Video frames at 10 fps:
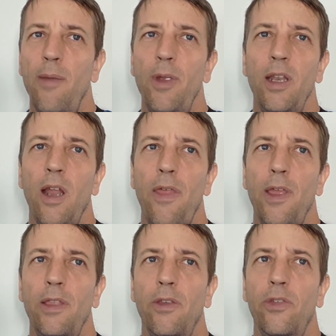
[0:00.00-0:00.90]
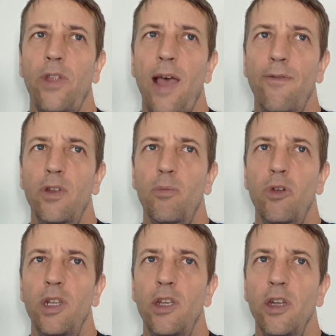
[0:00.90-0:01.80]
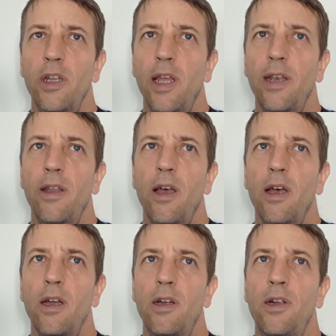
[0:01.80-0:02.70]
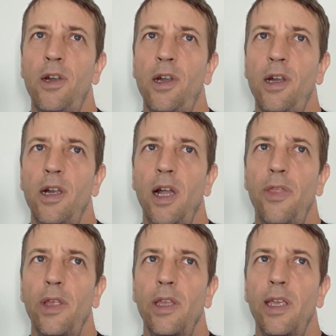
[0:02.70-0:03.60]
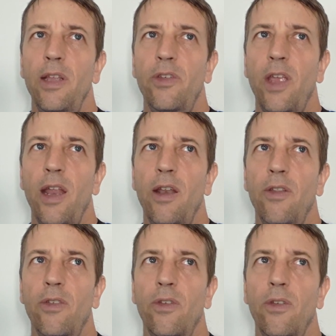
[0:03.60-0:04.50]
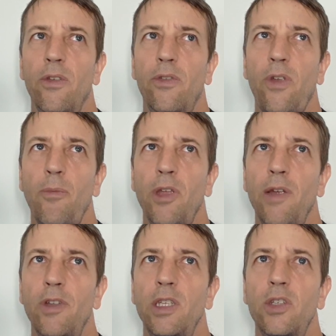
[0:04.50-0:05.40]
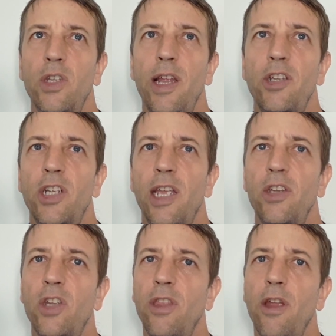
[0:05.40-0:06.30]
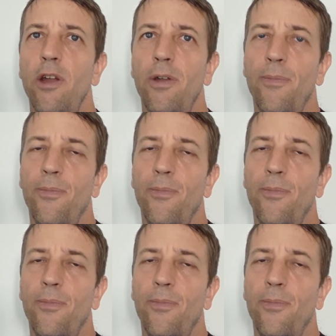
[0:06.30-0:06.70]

I mean, I think the staff is pretty good, and I think the kids get something of a decent education there.